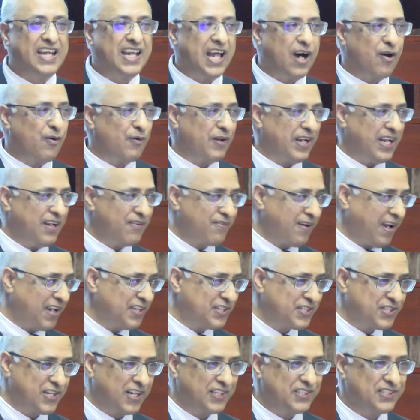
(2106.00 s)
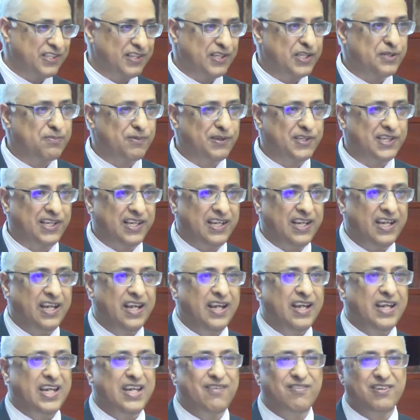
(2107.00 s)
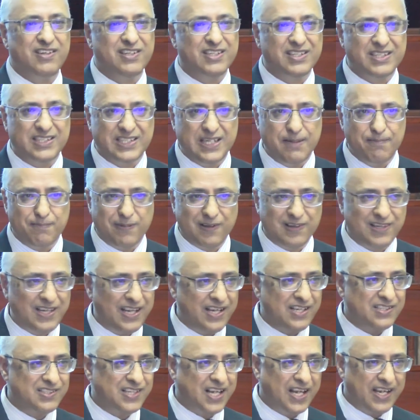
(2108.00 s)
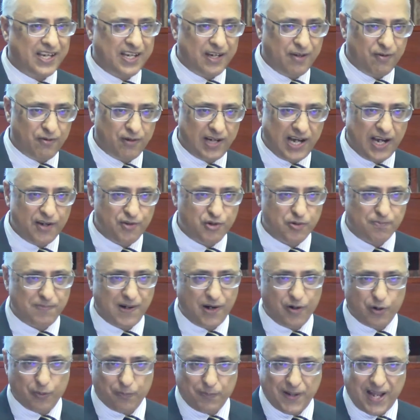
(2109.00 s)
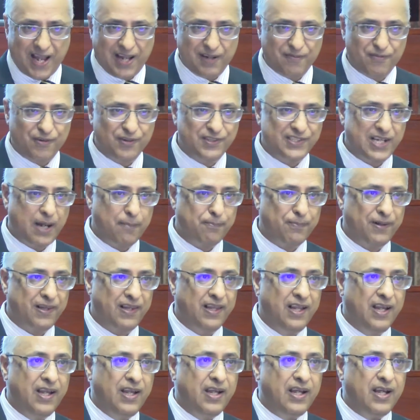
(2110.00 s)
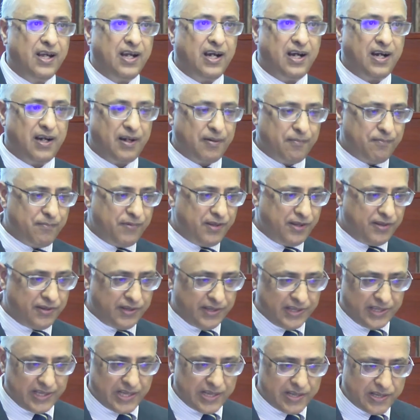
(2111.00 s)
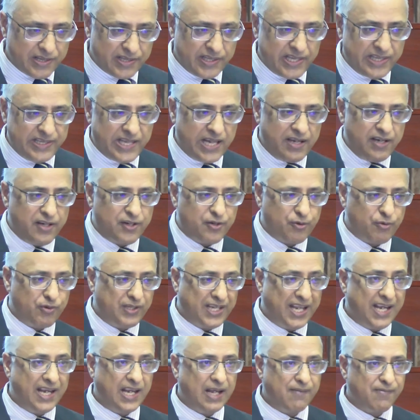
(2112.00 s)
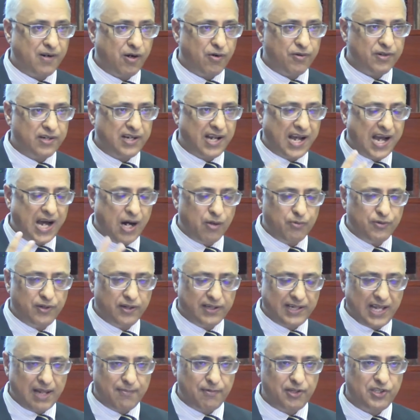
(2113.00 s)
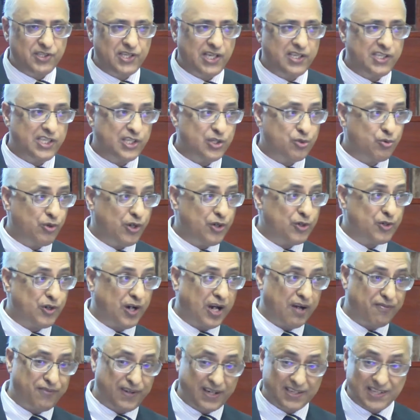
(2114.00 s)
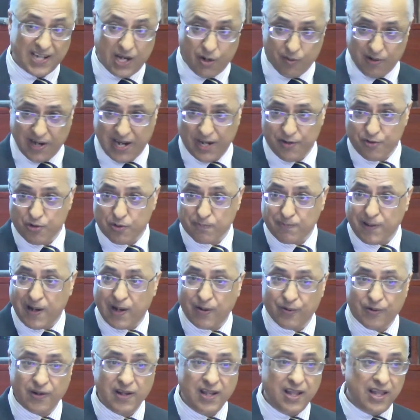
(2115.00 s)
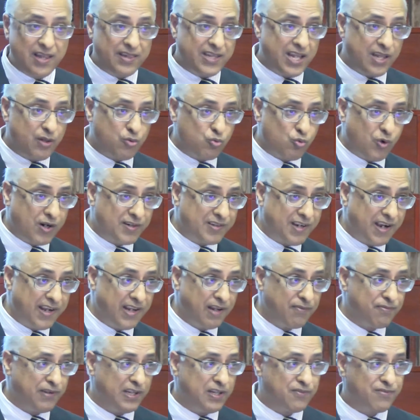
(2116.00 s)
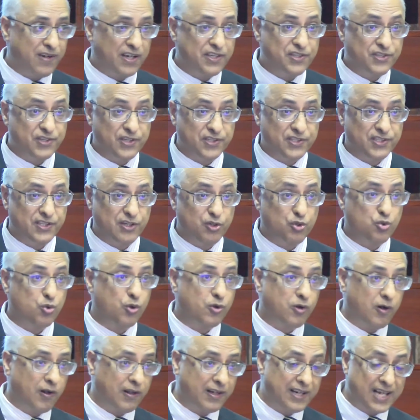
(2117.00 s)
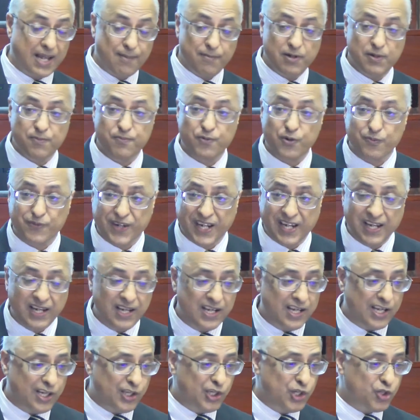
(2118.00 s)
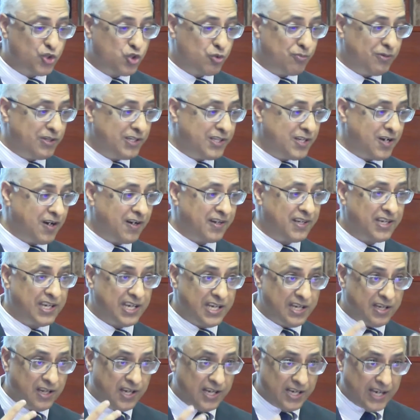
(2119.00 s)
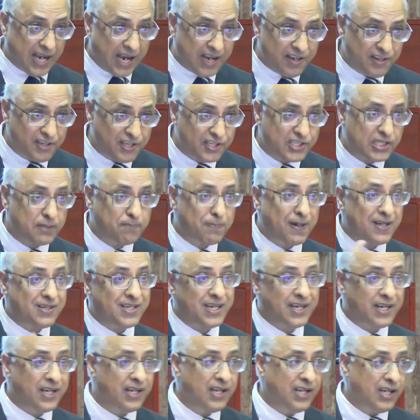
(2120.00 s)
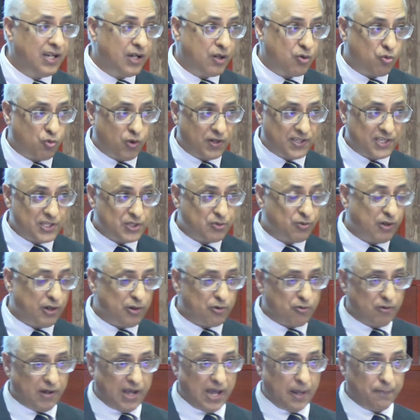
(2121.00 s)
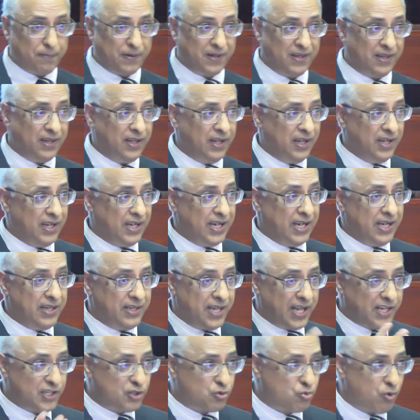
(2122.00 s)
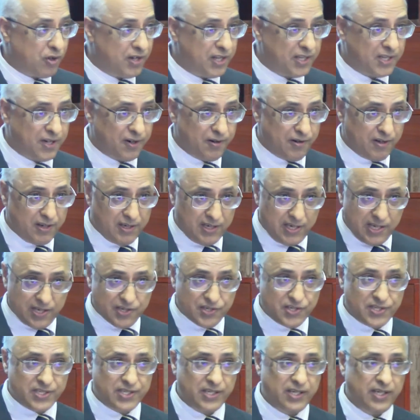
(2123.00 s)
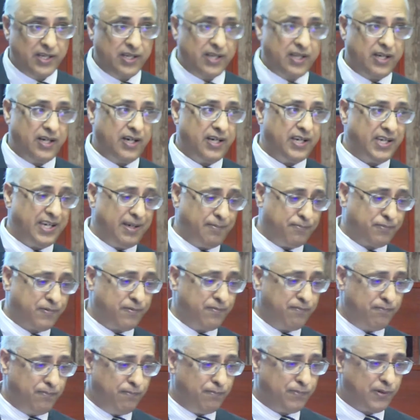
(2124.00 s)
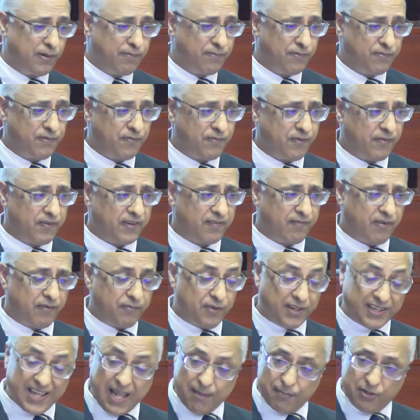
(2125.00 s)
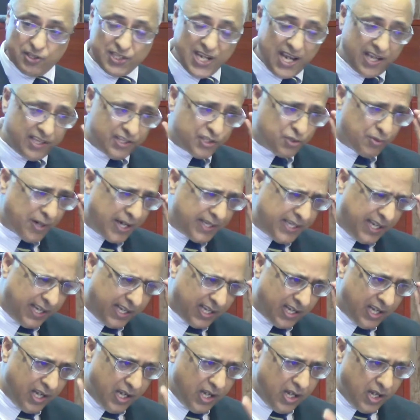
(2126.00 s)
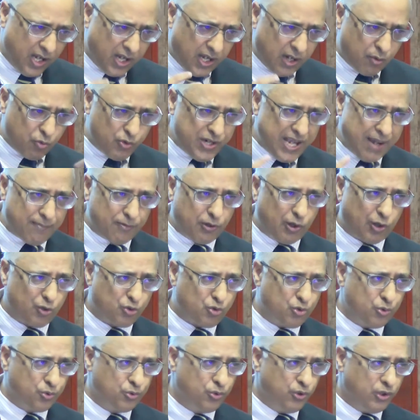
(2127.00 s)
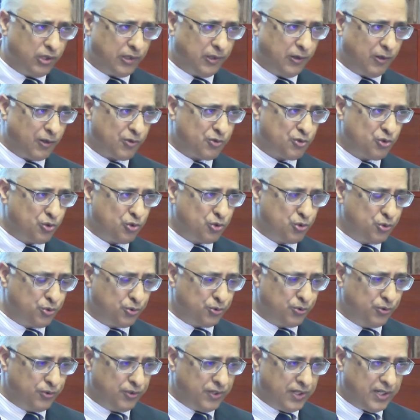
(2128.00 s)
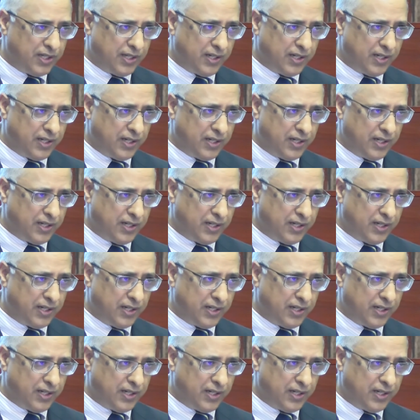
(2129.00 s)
in our infrastructure, especially even simple things like hydropower plant. For example, they need to think about how the climate change is going to affect our hydropower, then what kind of infrastructure, so-called climate proofing, need to be done in anticipating what is going to happen in next 20, 30 years from the climate change. So I think we have lot to do